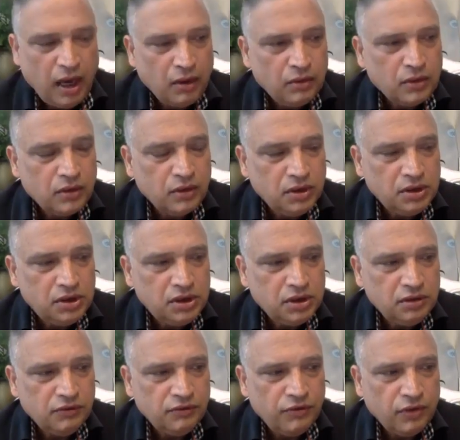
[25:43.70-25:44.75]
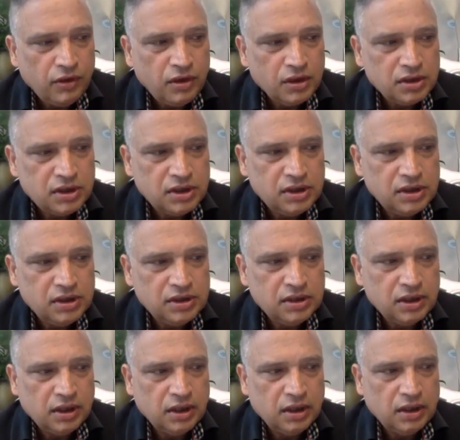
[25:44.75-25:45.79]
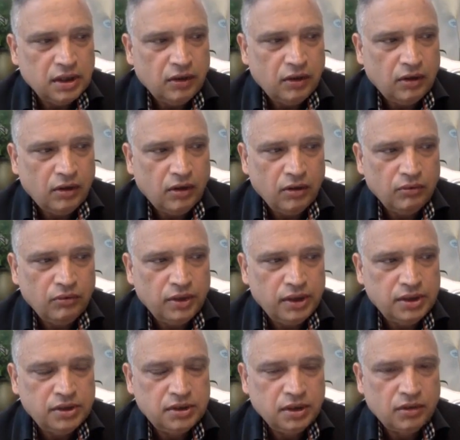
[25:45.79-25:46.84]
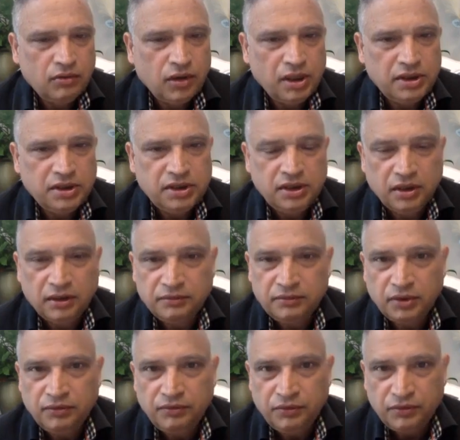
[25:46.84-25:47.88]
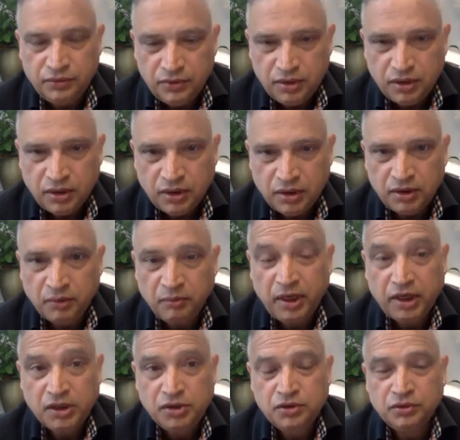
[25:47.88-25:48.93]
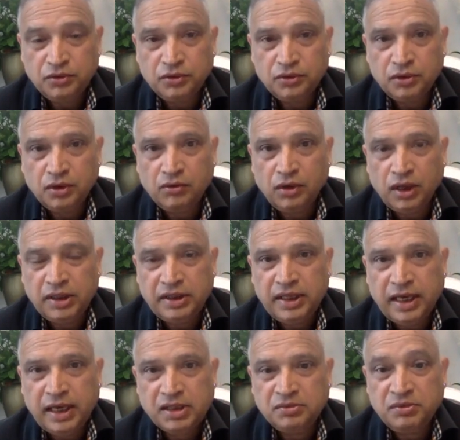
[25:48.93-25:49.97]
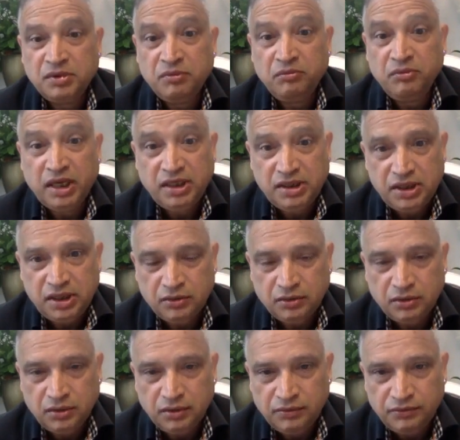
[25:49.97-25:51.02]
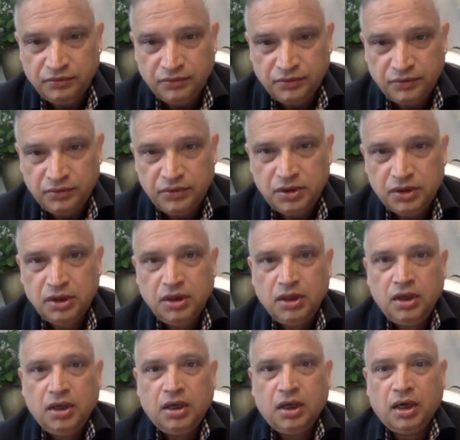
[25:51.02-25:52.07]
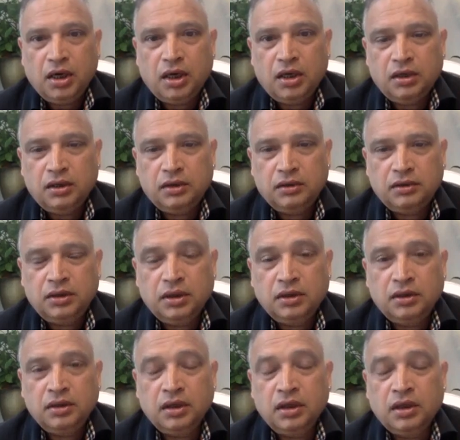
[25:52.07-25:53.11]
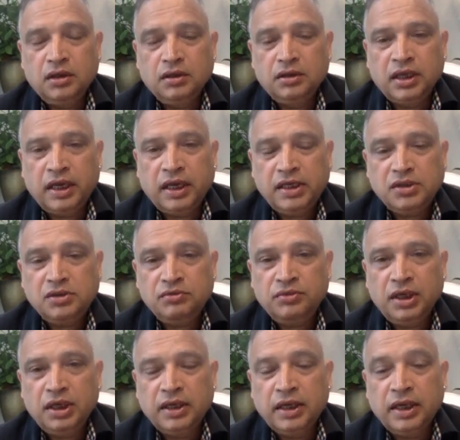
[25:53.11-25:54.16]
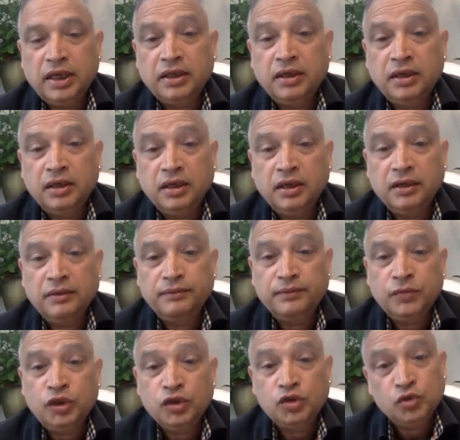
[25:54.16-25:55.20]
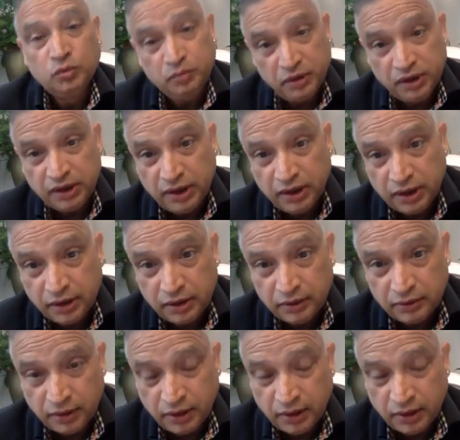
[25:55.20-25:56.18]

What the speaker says: our continued focus is always the quality of the food, to make sure the quality has been maintained on the food. The guest will get the superior